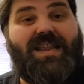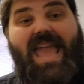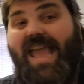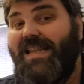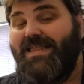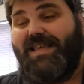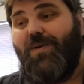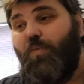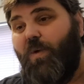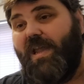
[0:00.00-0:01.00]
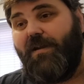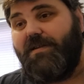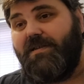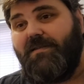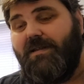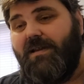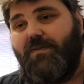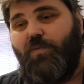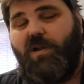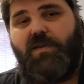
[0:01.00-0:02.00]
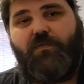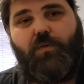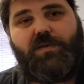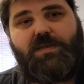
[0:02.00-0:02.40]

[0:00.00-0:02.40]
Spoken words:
And anything weird and wonderful